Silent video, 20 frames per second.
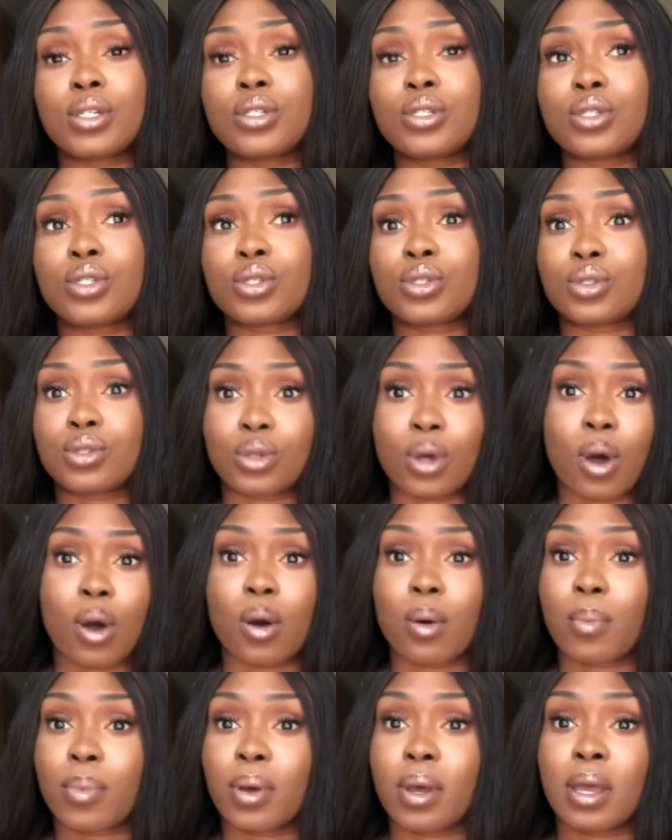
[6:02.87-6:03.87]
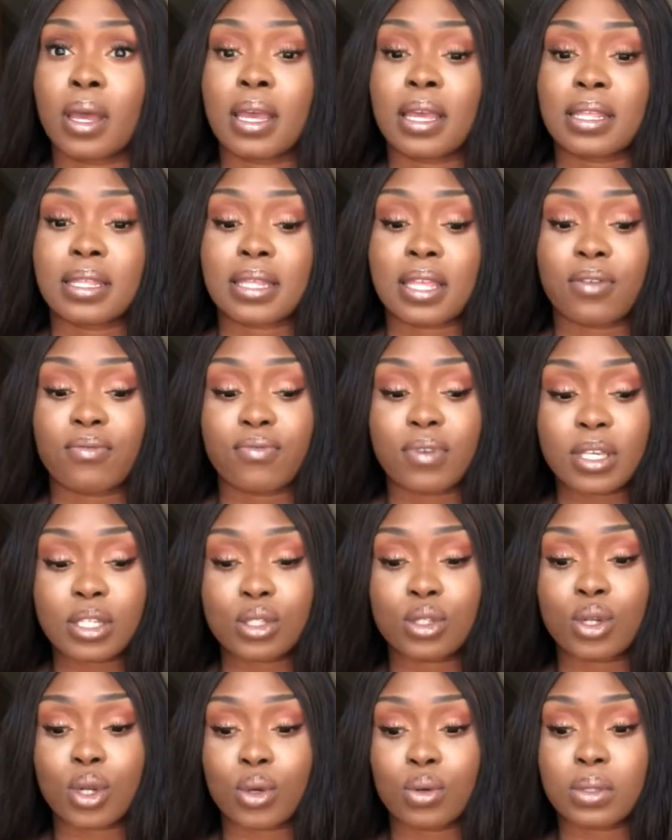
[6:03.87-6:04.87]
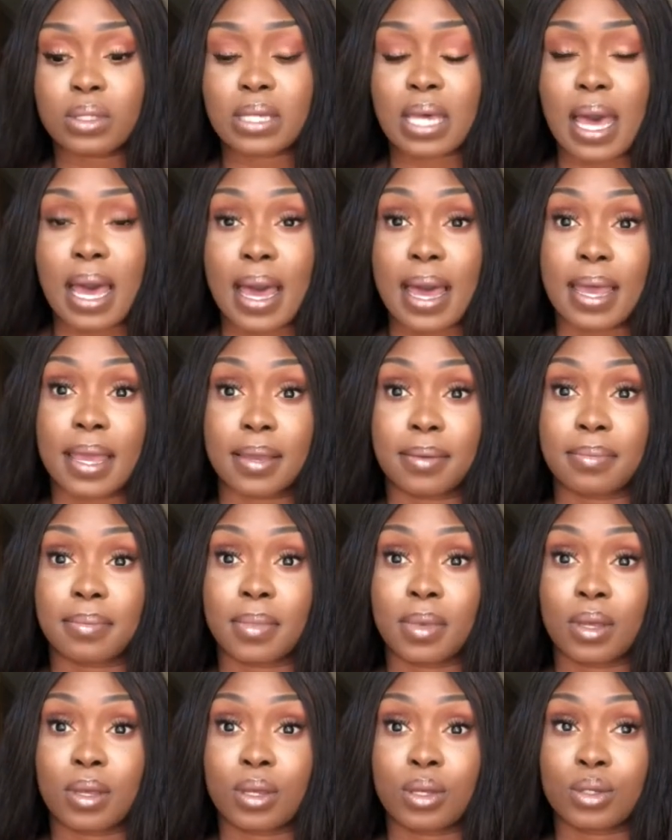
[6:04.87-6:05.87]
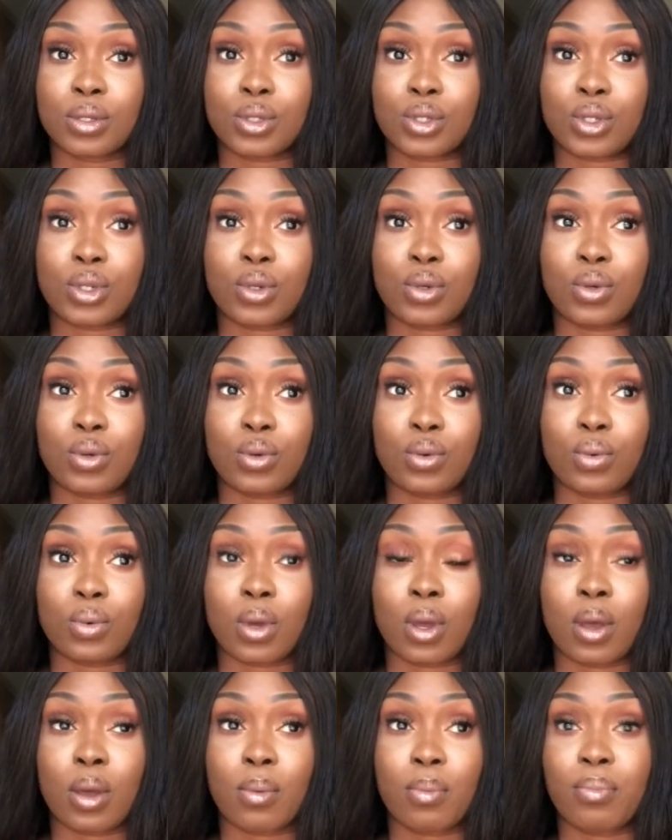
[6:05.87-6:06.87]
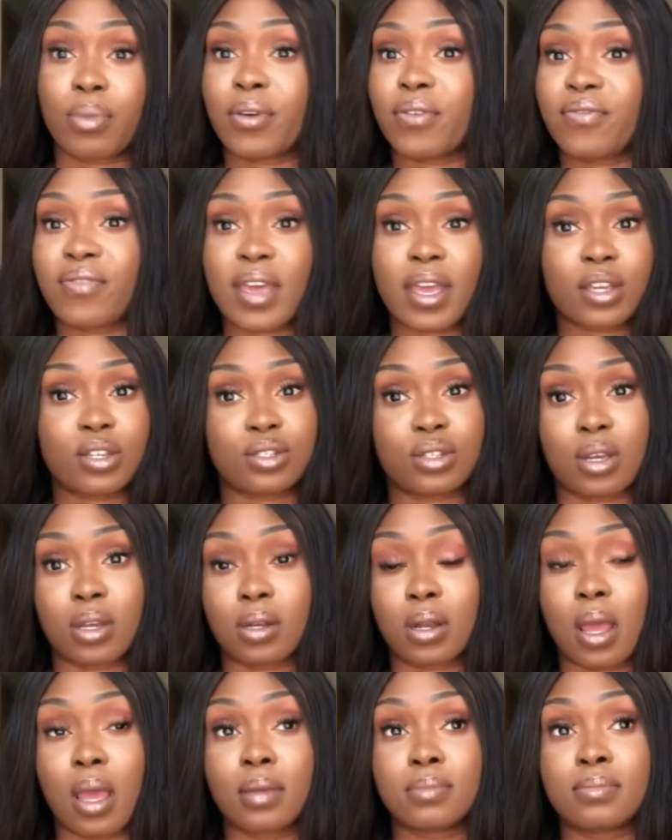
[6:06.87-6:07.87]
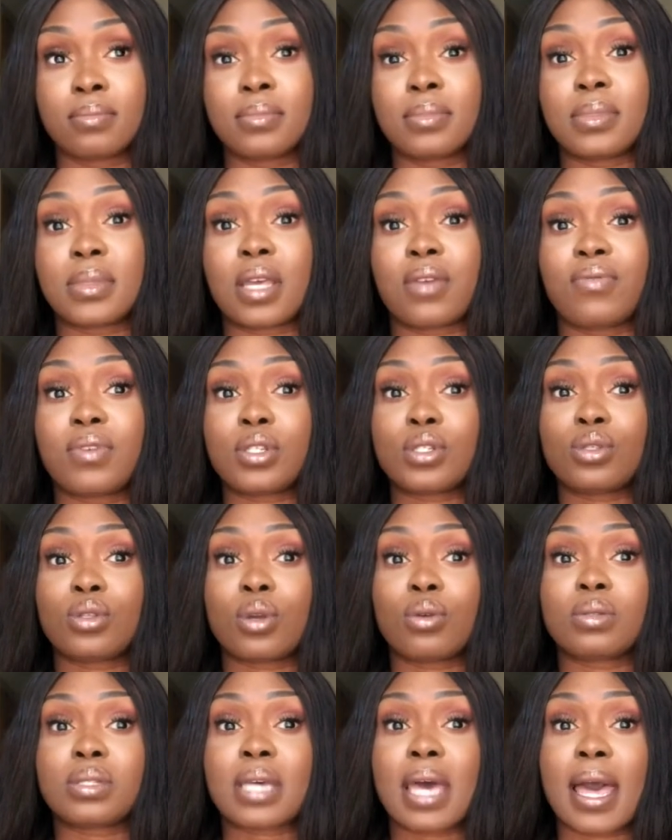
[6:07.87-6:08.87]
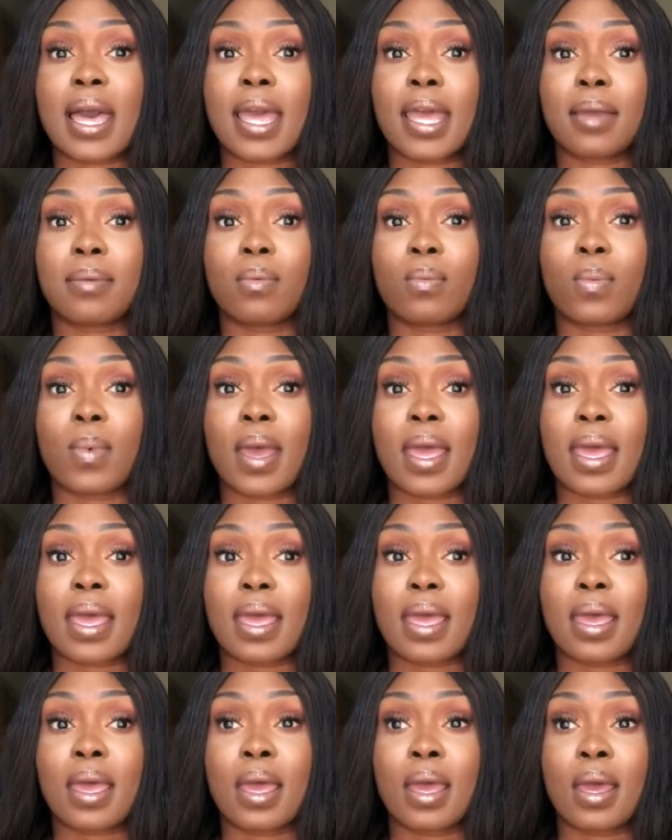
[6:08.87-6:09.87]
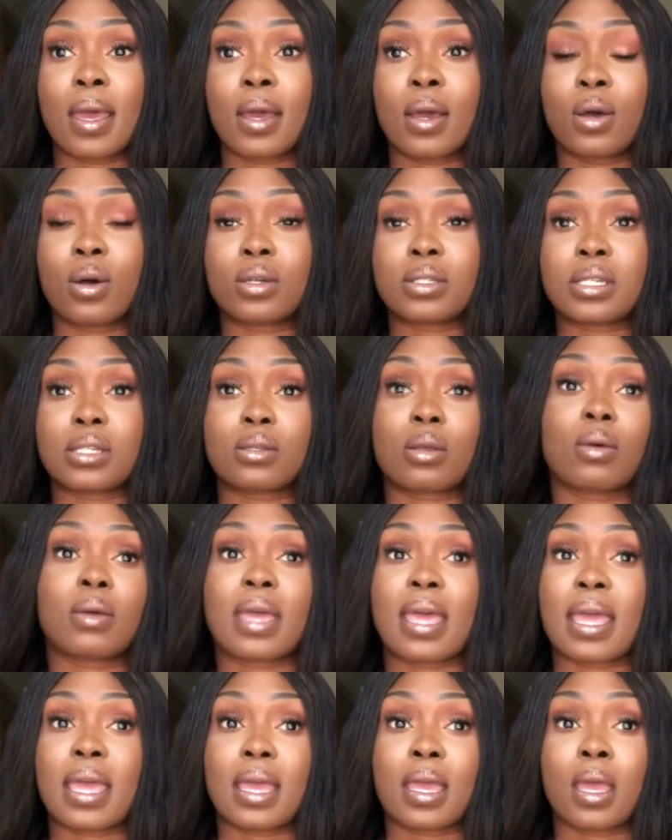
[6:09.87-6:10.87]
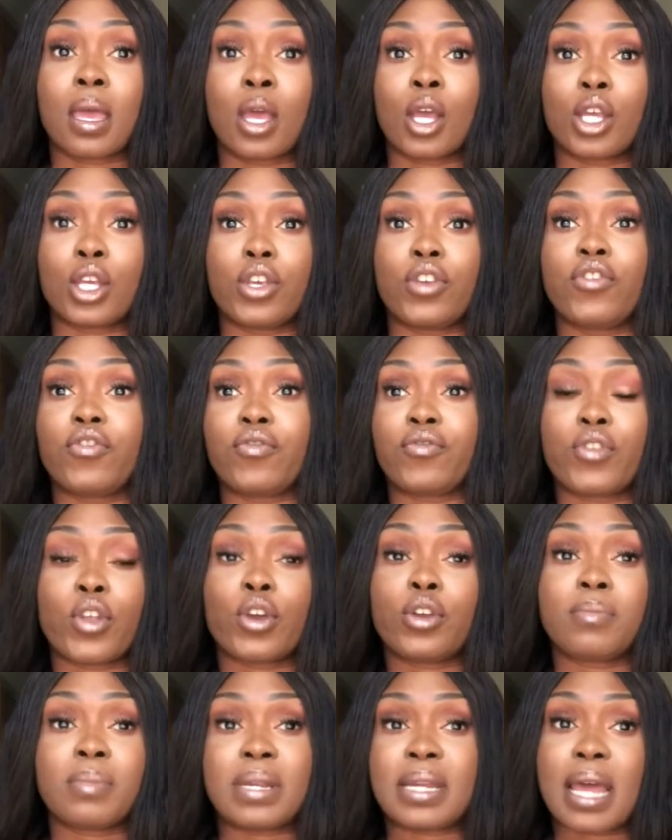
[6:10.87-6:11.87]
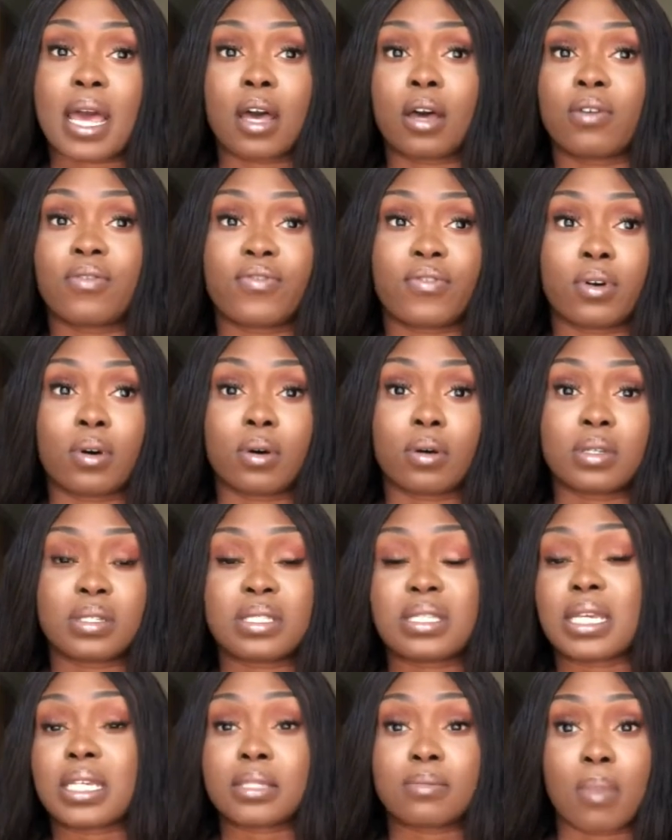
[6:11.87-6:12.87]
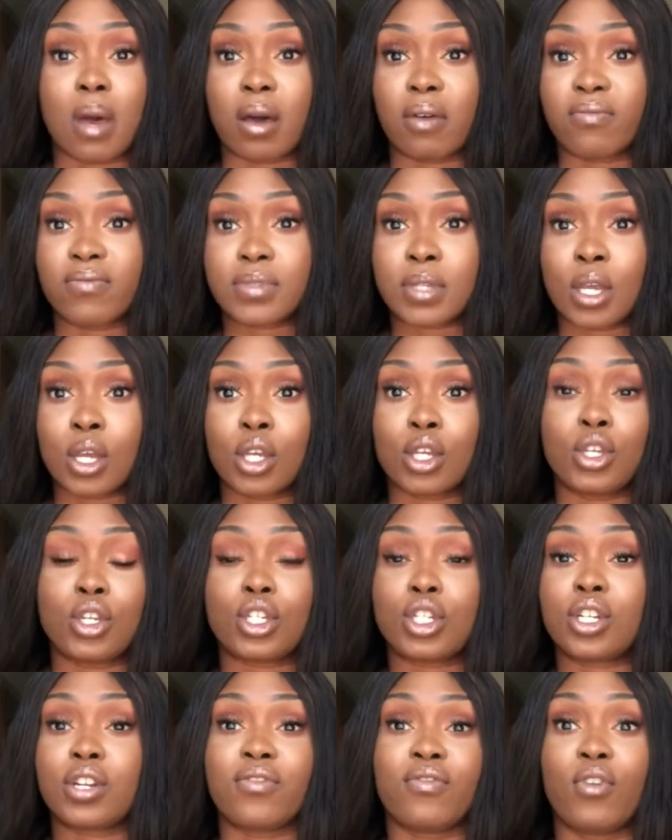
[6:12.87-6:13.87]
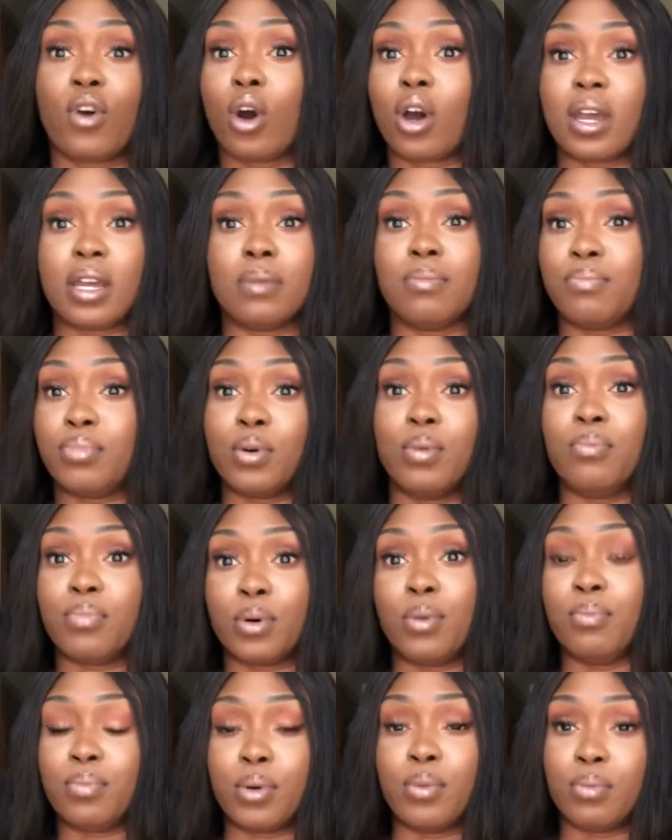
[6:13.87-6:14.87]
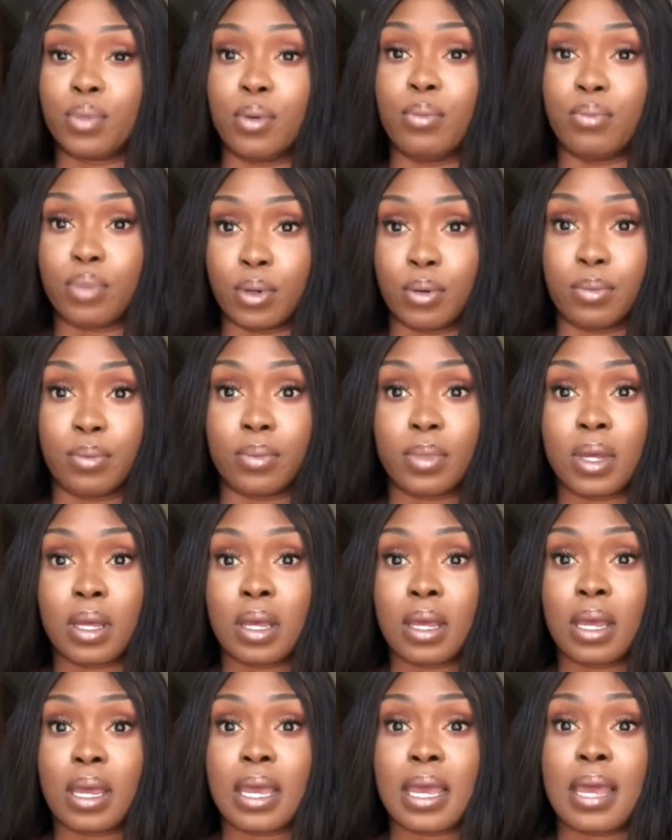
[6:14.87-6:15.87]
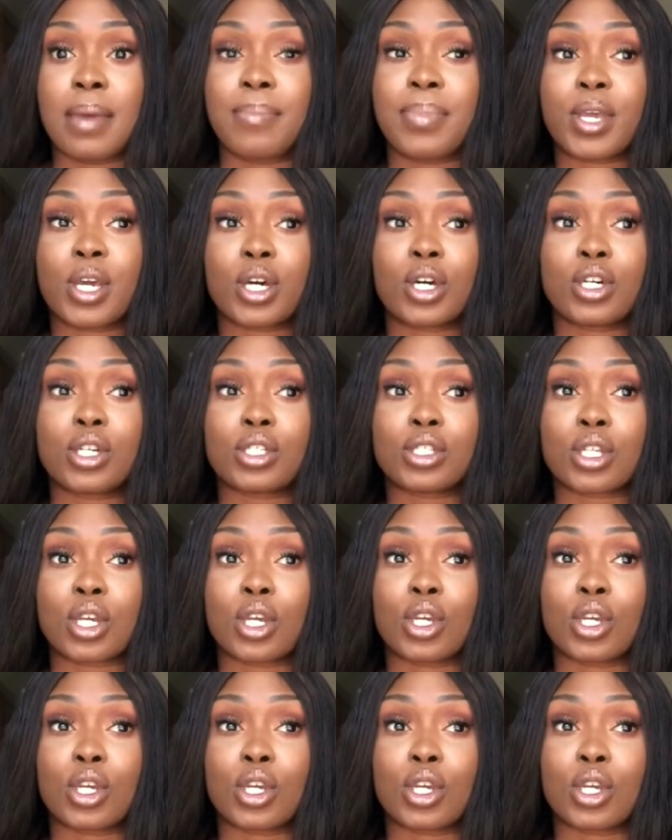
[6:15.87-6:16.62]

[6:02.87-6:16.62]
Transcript: stop. There is no time to perfection. There is no time where God says, okay, you've known me now for 6 months, you should have gotten boom, boom, boom, boom, boom. Because